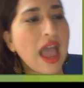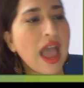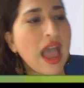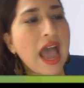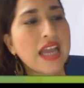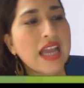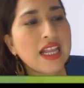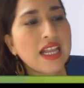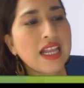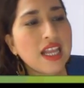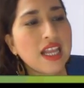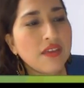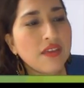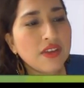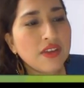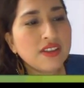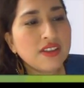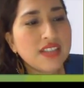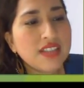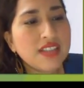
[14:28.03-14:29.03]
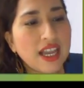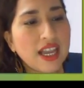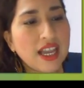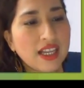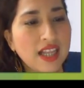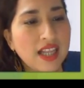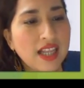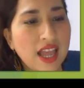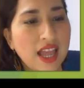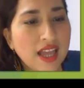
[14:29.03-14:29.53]
I live in
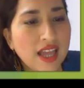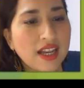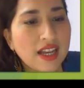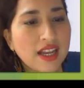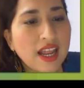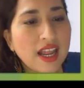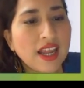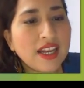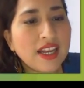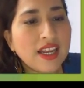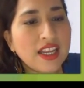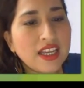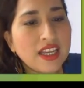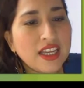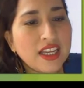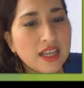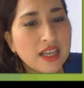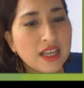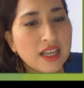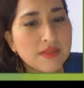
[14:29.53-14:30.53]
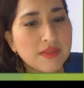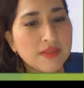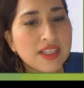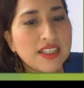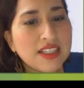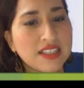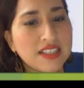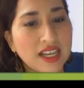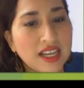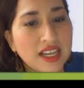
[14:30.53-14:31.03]
Thailand and he lives in
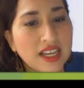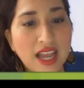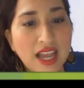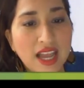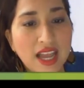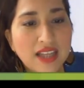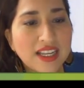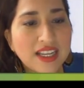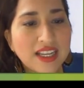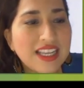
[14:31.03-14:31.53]
Thailand.